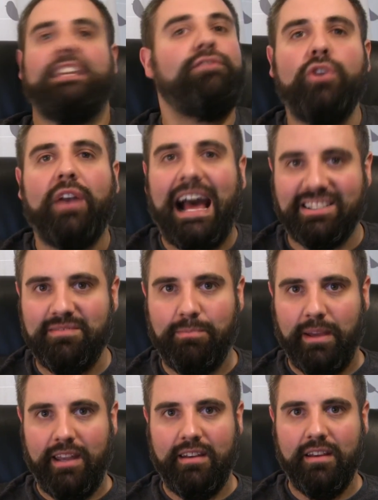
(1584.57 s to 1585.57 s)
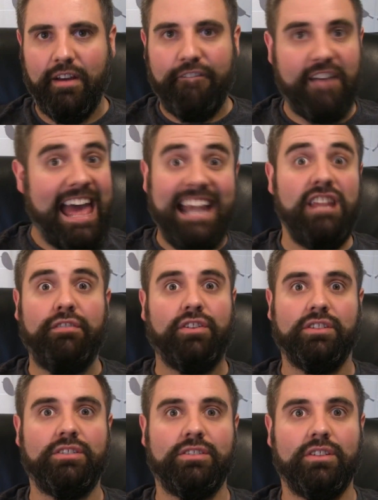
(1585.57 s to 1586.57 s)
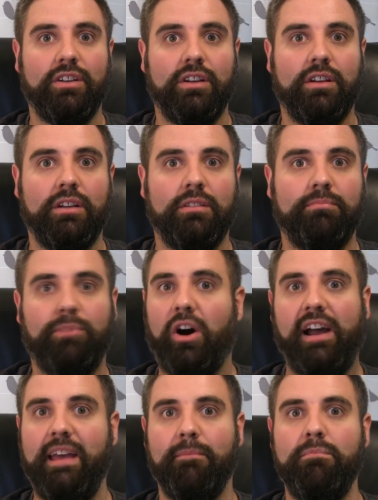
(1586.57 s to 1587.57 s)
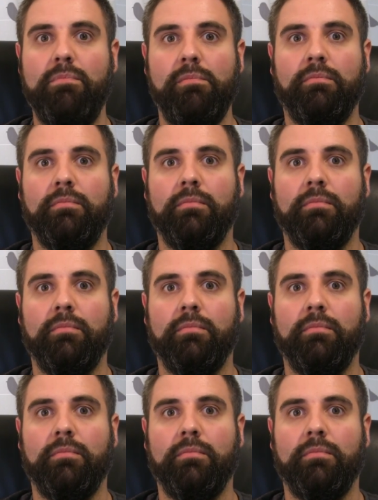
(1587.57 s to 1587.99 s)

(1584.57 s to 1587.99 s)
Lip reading: even though it hasn't been for any of us, bar him.